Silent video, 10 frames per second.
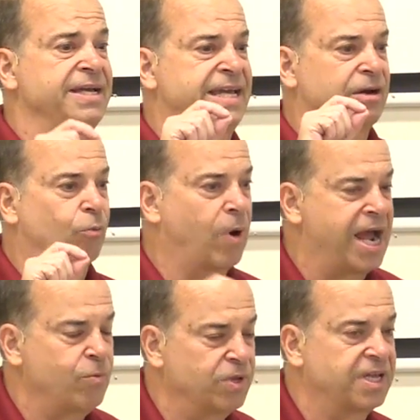Get
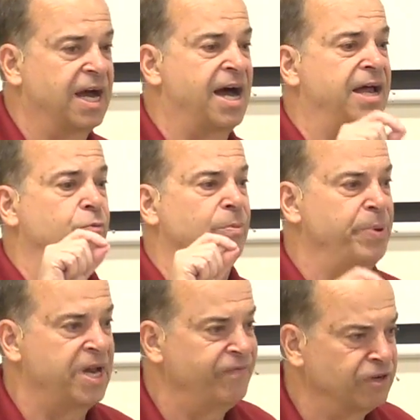right with God,
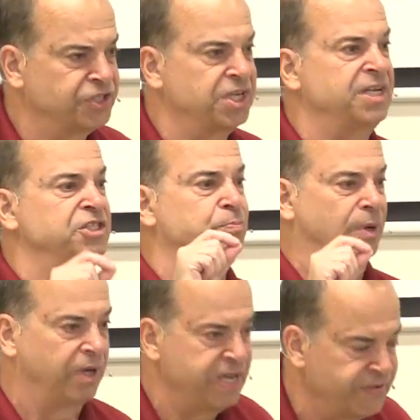repent of your sins,
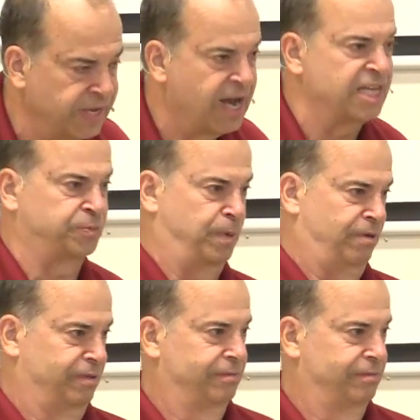believe in the gospel.